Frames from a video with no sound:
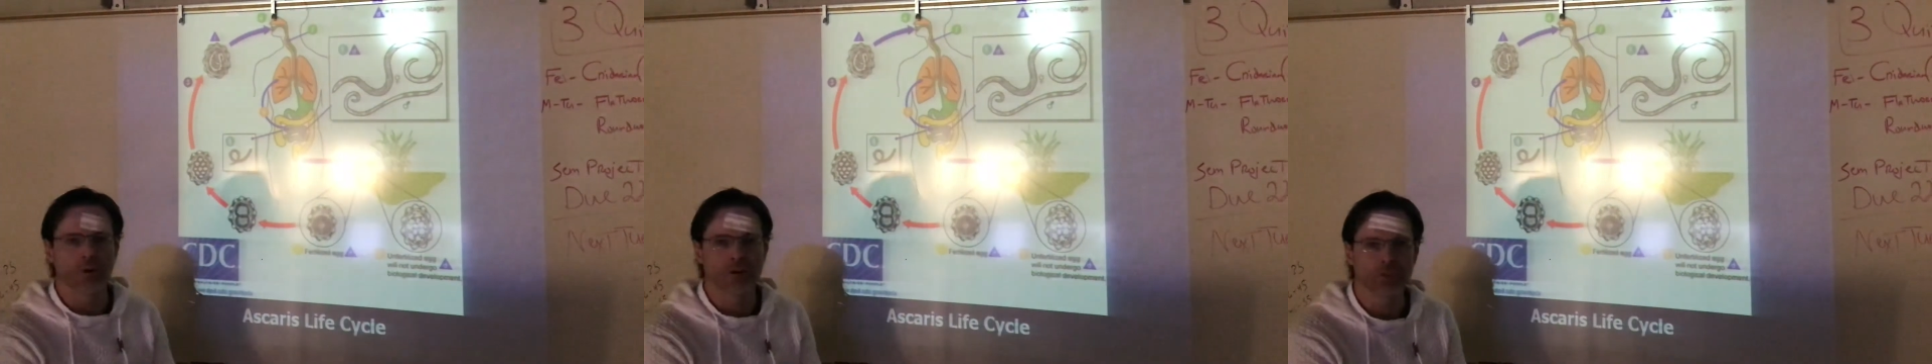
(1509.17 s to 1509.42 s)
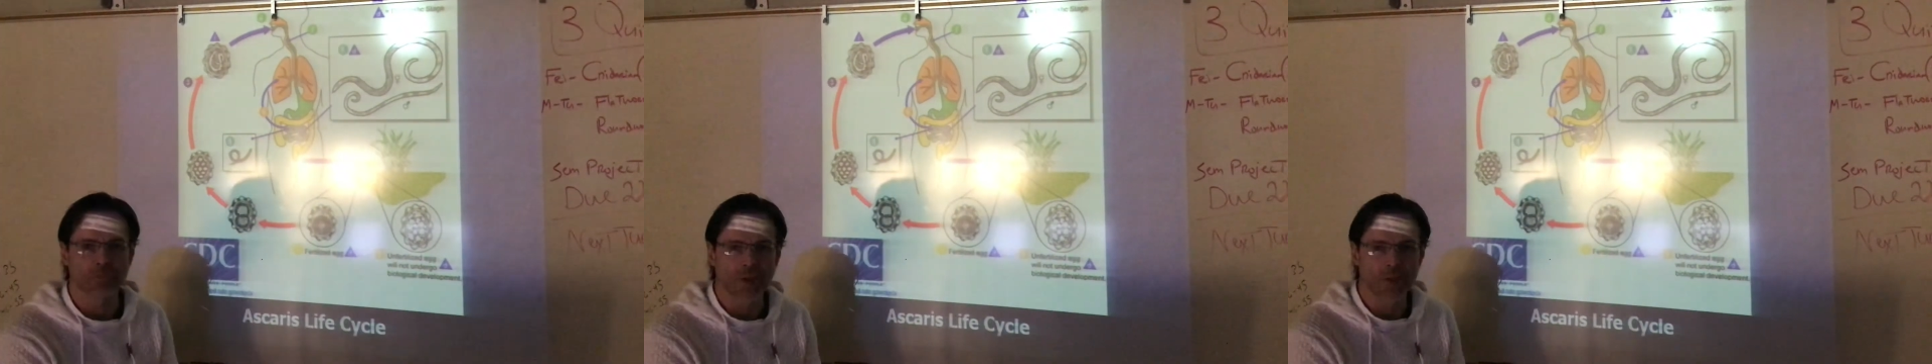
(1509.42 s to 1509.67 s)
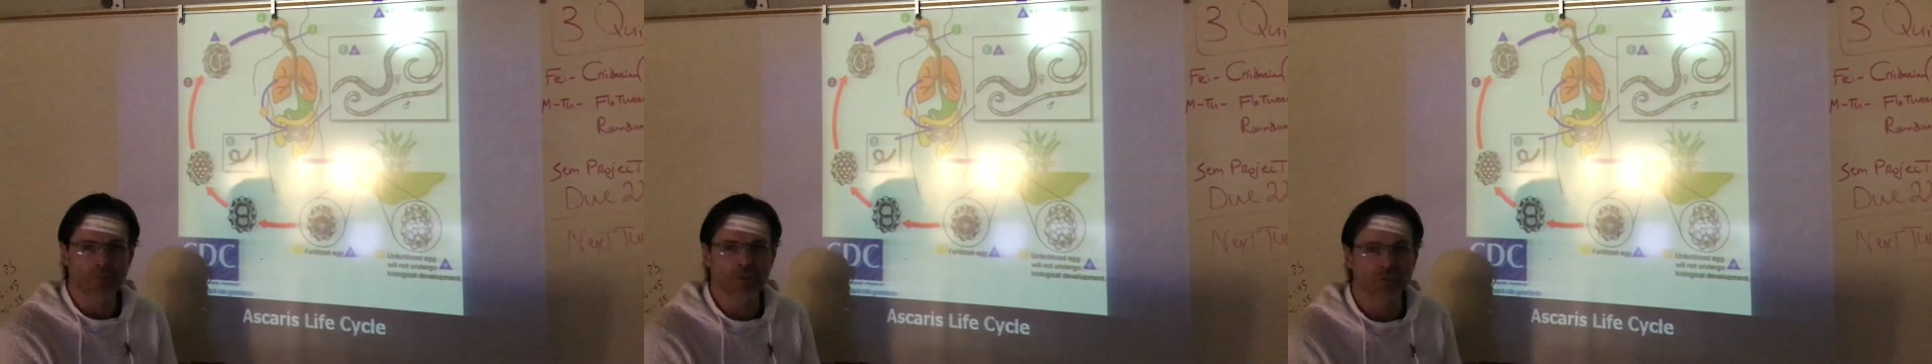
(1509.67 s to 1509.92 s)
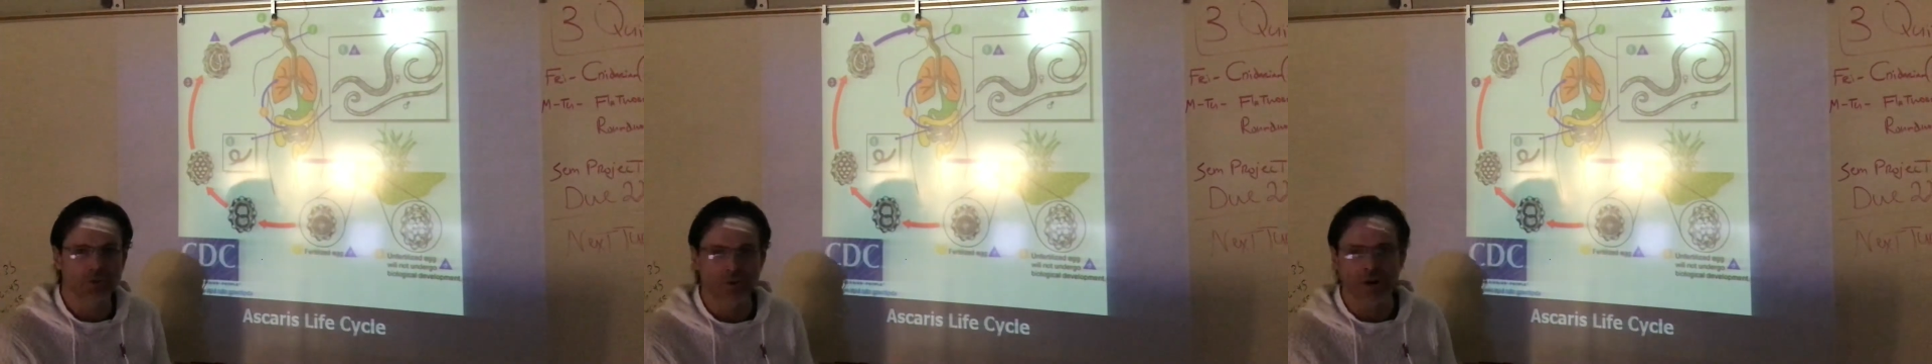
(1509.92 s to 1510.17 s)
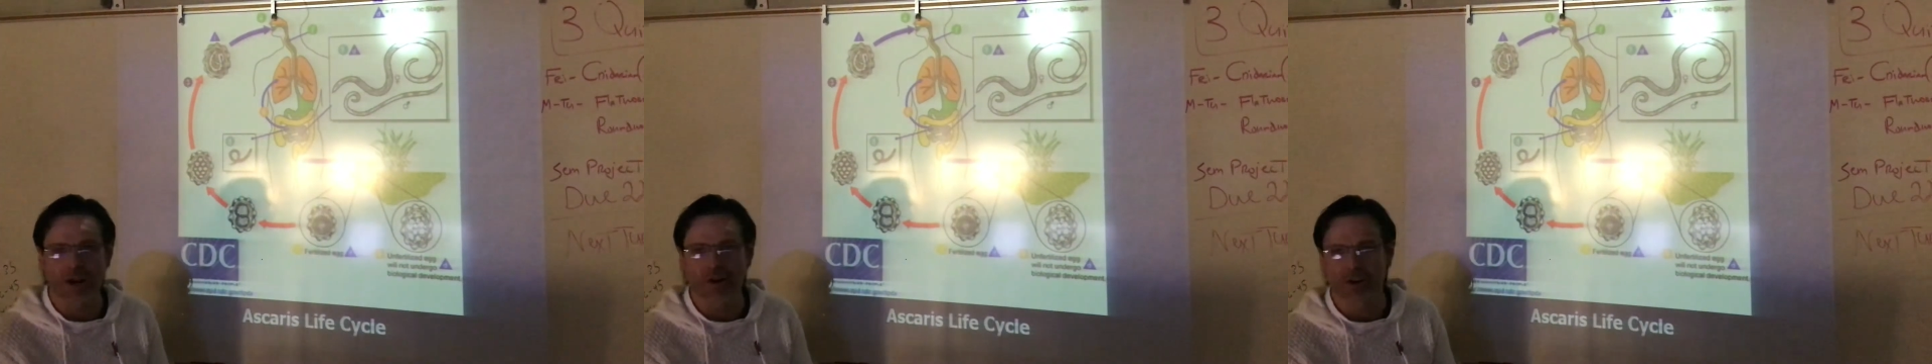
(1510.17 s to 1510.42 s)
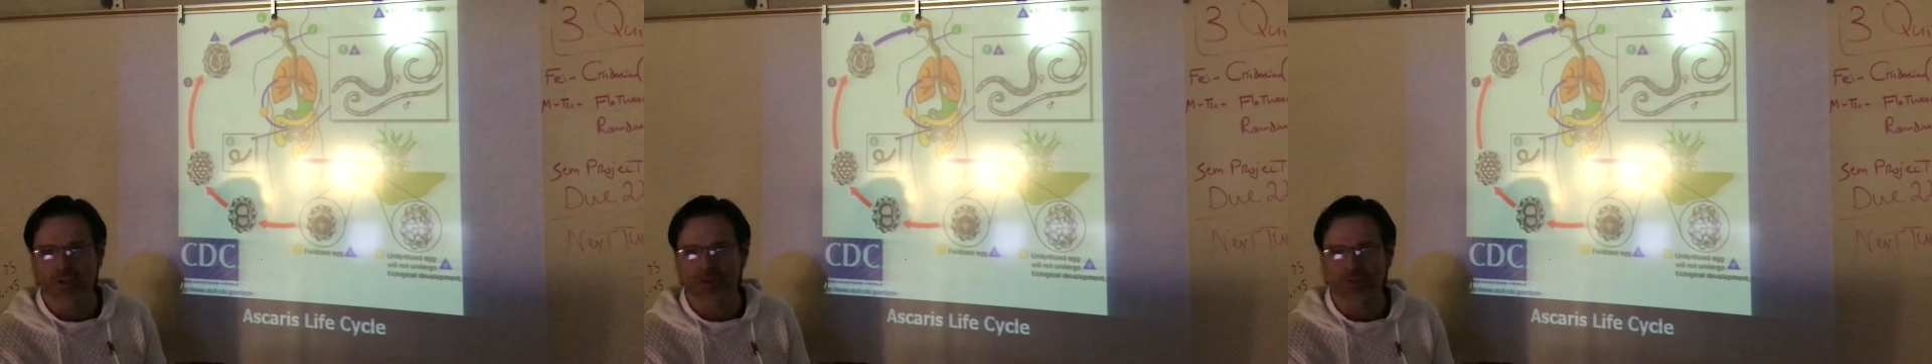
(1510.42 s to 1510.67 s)
in maybe in certain
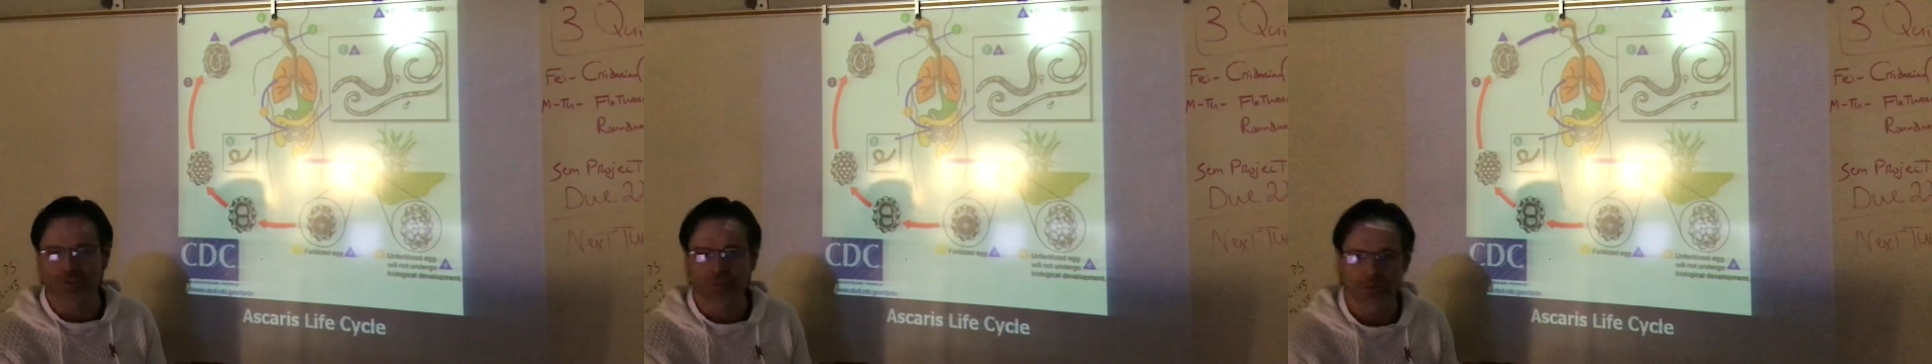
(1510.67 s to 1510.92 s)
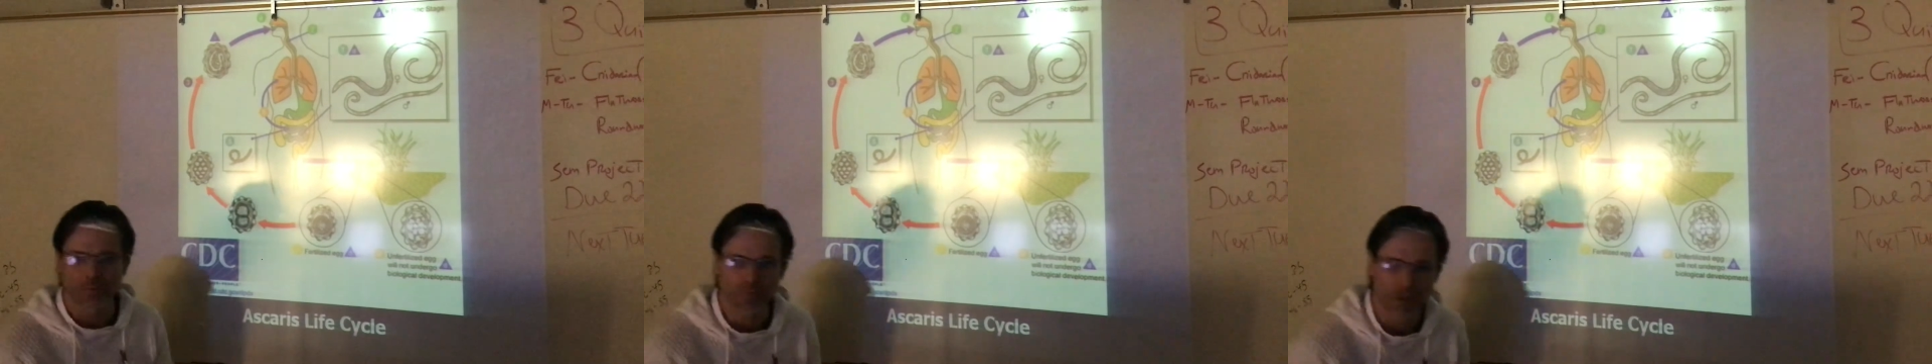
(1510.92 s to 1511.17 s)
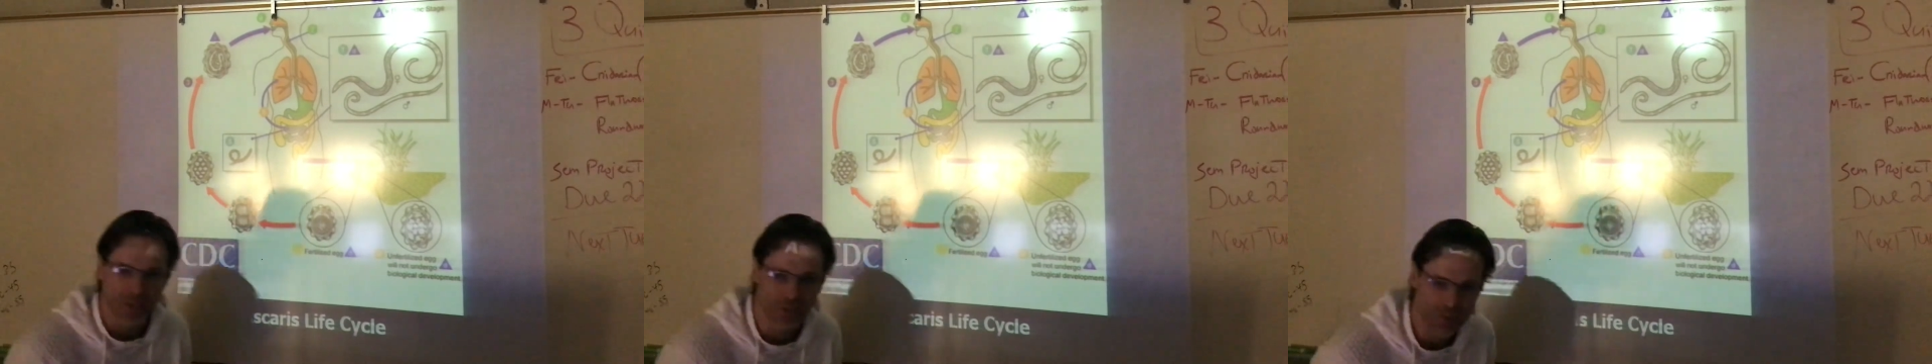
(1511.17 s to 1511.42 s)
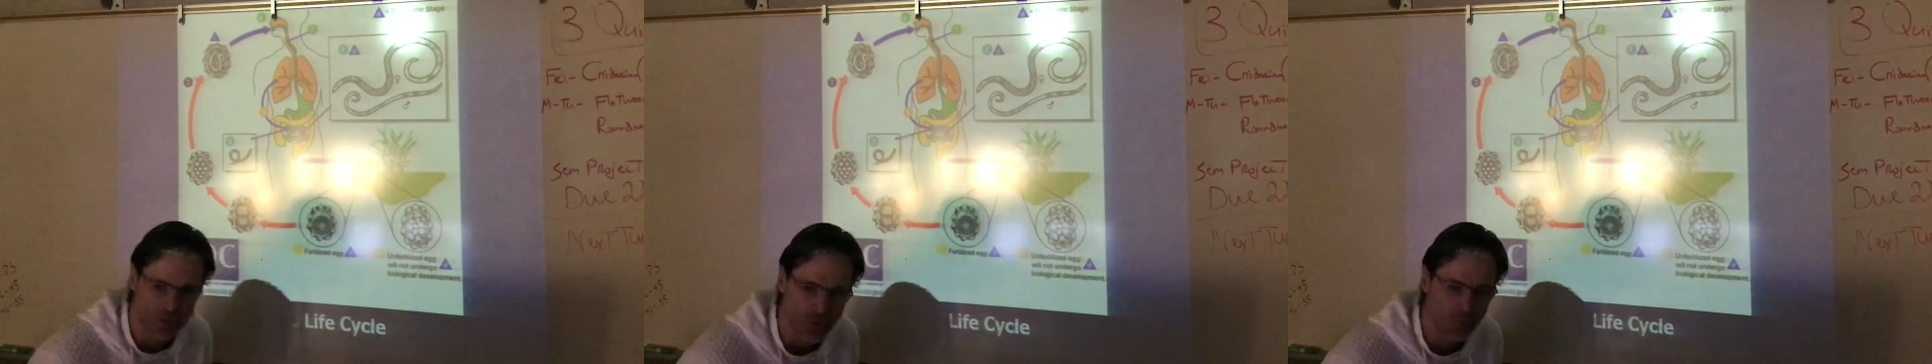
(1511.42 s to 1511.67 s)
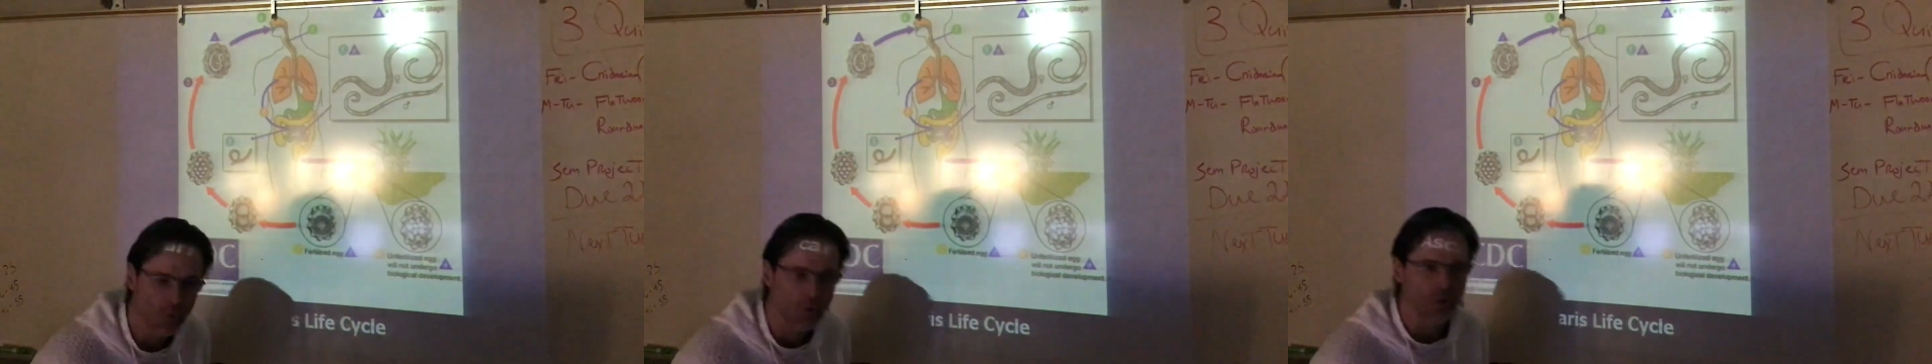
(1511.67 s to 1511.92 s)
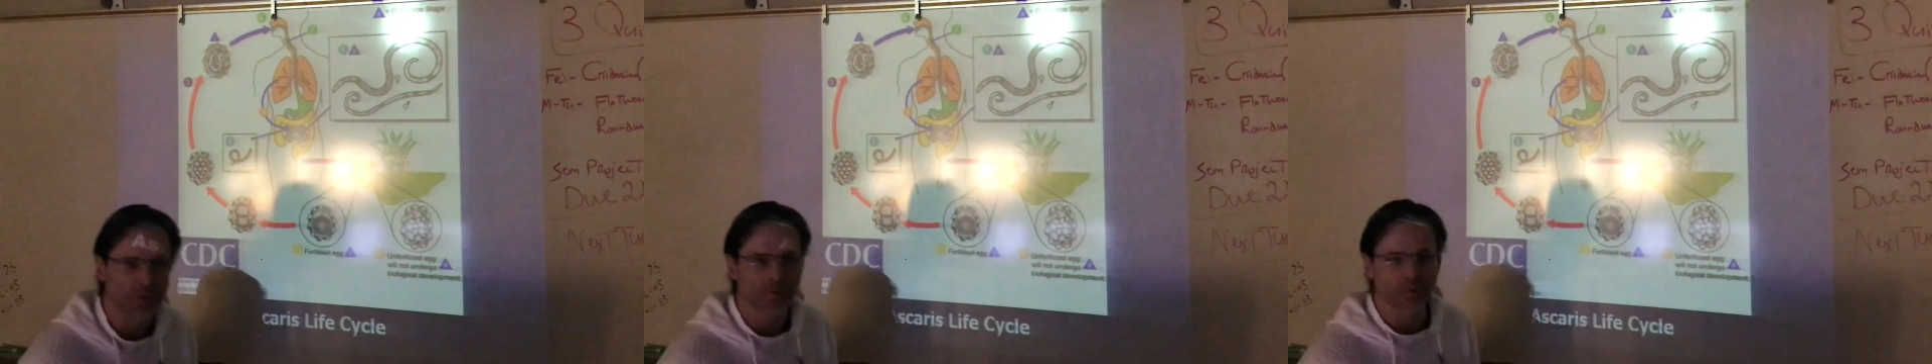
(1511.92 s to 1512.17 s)
areas or certain places in the
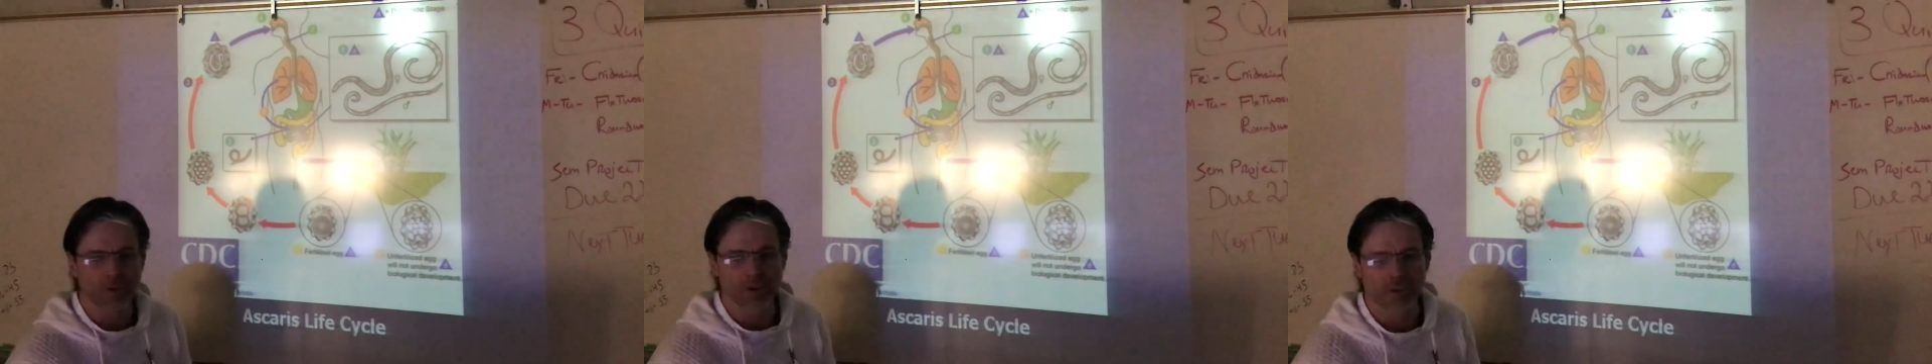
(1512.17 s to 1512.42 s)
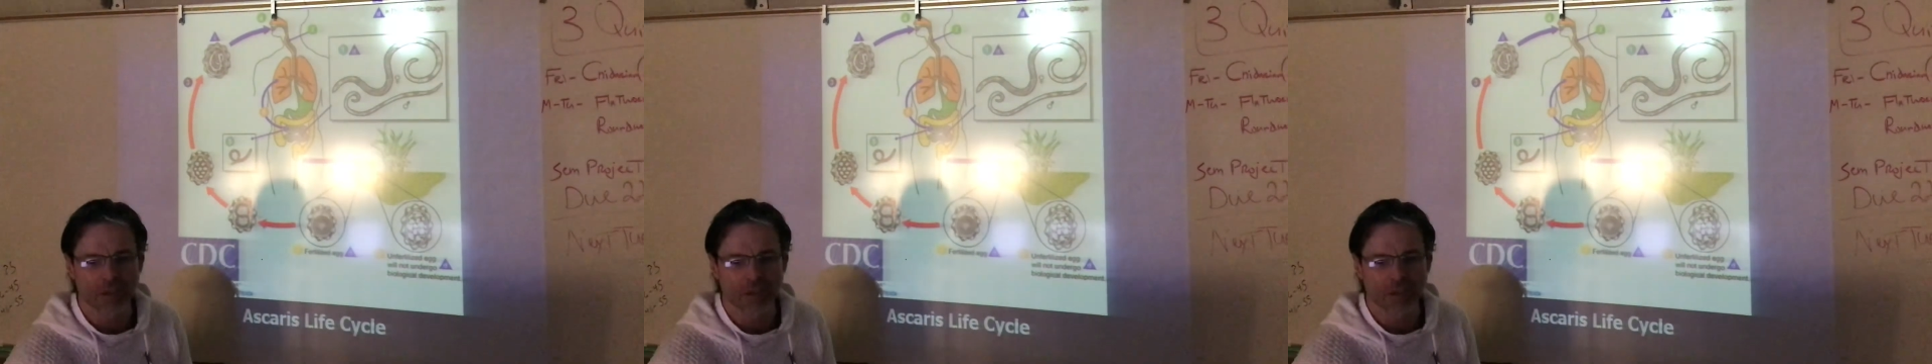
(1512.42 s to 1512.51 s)
world that where the